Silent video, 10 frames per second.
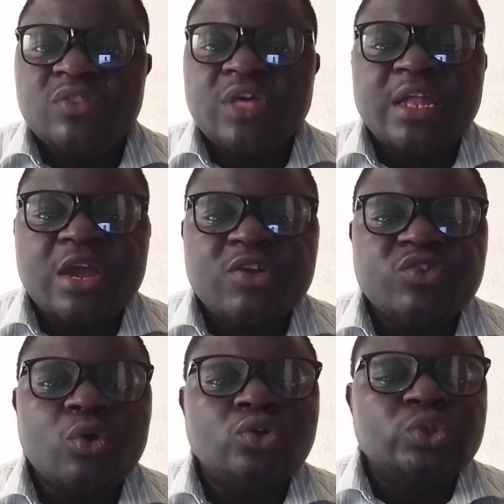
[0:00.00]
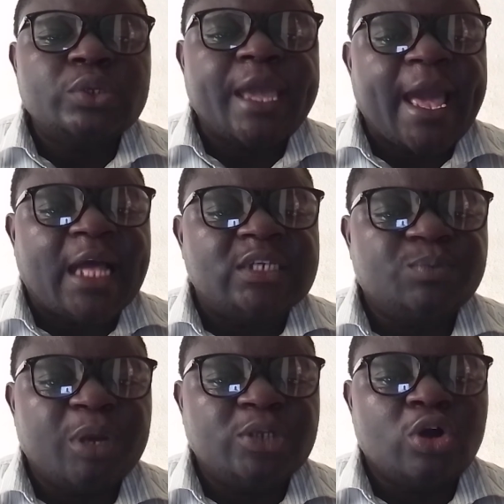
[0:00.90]
Then there is also the
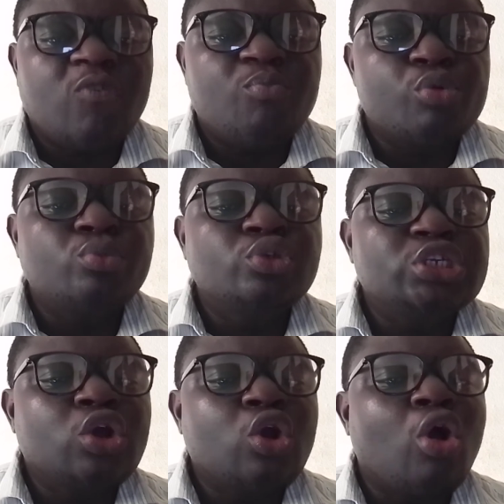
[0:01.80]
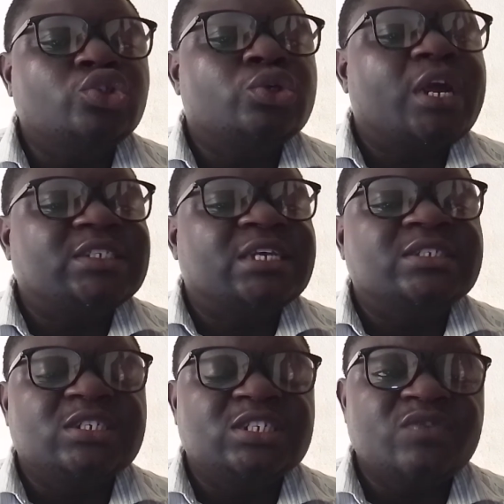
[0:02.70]
aspect of promoting cultural
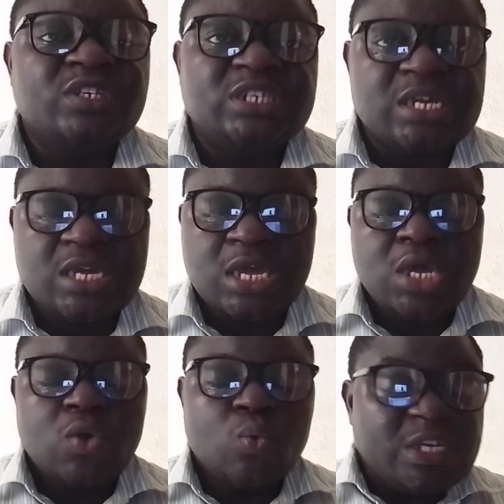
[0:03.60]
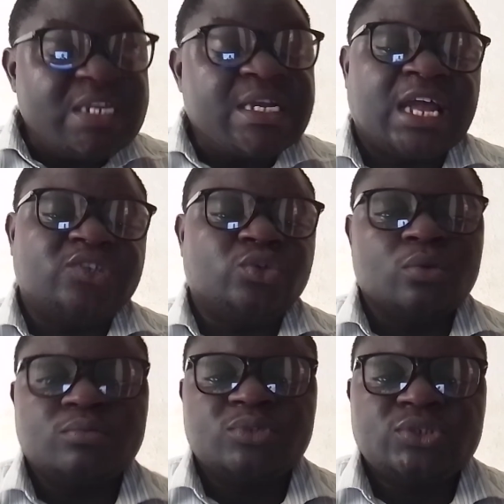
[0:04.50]
sensitivity within
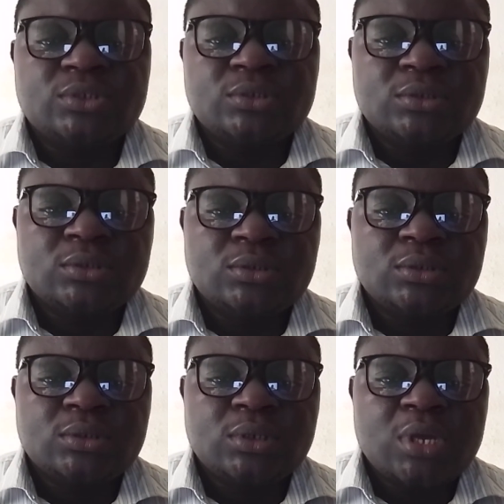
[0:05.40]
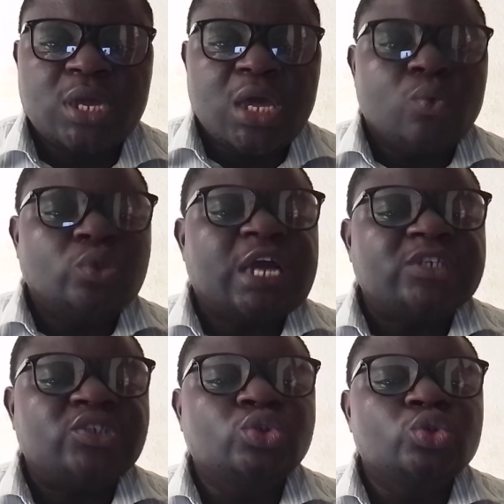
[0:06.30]
classrooms, and which
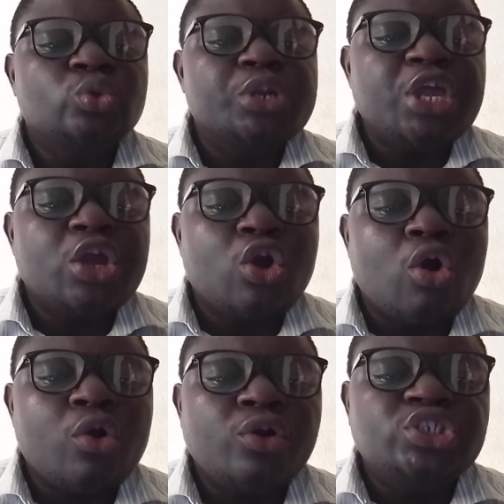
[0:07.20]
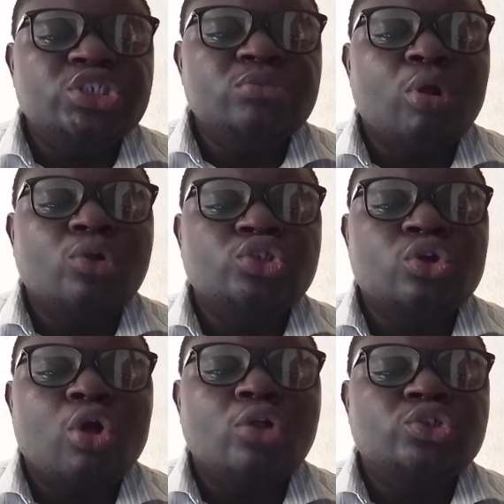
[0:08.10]
has to do with encouraging
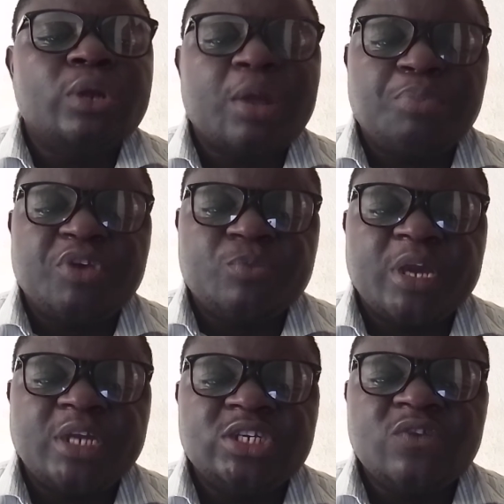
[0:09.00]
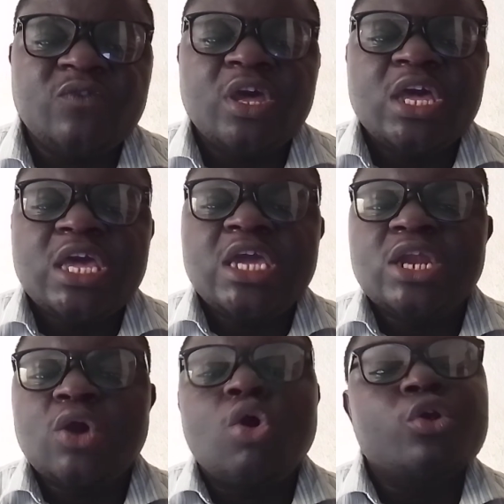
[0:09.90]
multicultural perspective
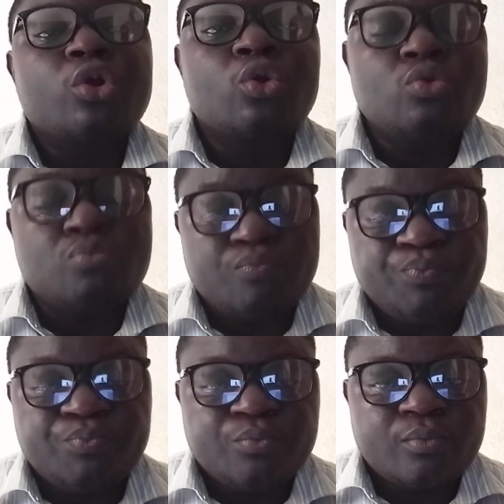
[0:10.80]
in the curriculum.